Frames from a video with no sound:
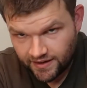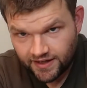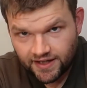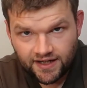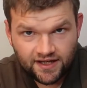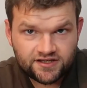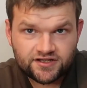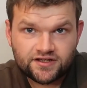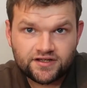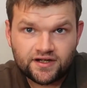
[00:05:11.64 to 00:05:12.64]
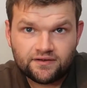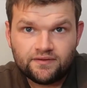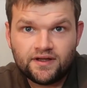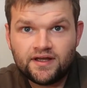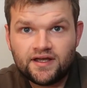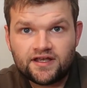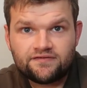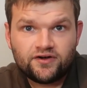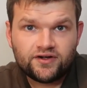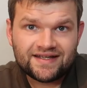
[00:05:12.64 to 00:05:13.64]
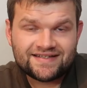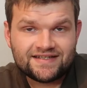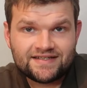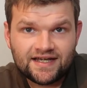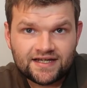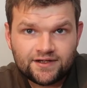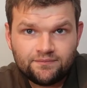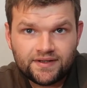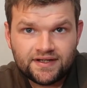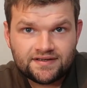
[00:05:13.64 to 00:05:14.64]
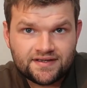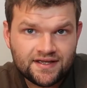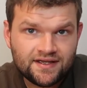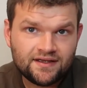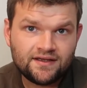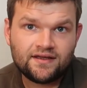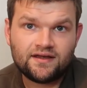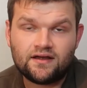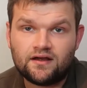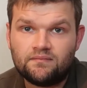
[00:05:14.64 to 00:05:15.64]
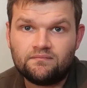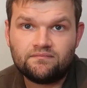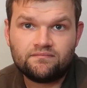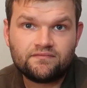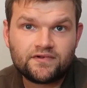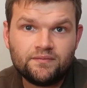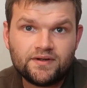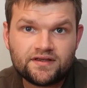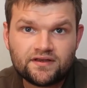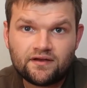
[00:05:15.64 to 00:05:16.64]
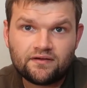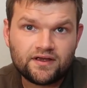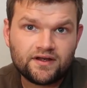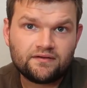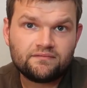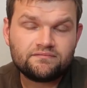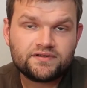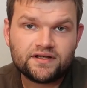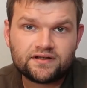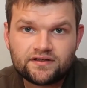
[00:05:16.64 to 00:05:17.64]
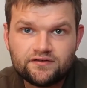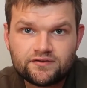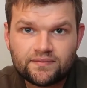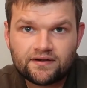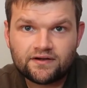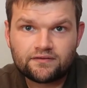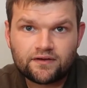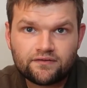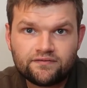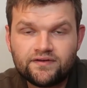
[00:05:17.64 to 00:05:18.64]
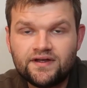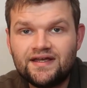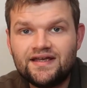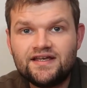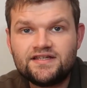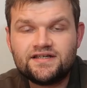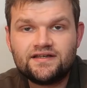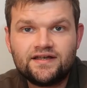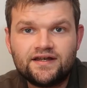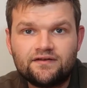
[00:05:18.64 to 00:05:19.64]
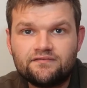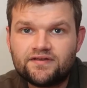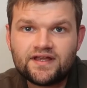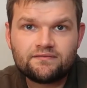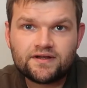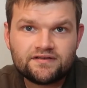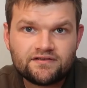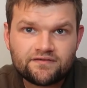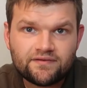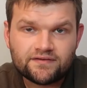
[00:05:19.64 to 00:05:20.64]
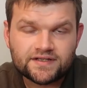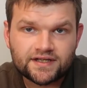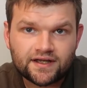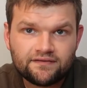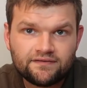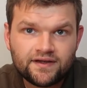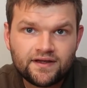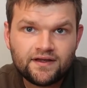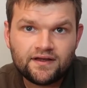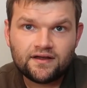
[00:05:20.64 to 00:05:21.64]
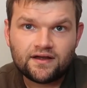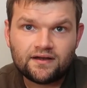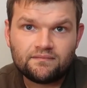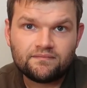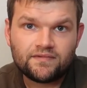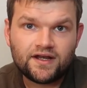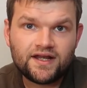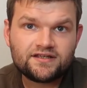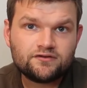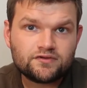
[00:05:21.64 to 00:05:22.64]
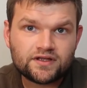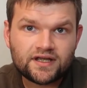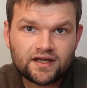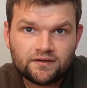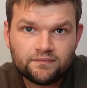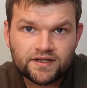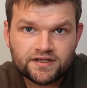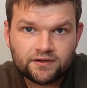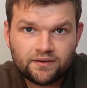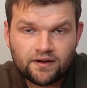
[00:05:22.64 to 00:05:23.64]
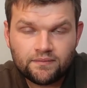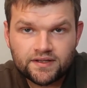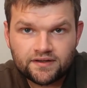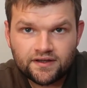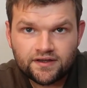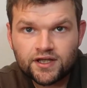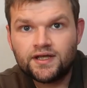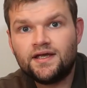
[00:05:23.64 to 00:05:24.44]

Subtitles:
Again, it's just it's financing tech companies, companies that are seeing a huge amount of growth. It's for that reason it's very safe, unless all the tech companies go out of business,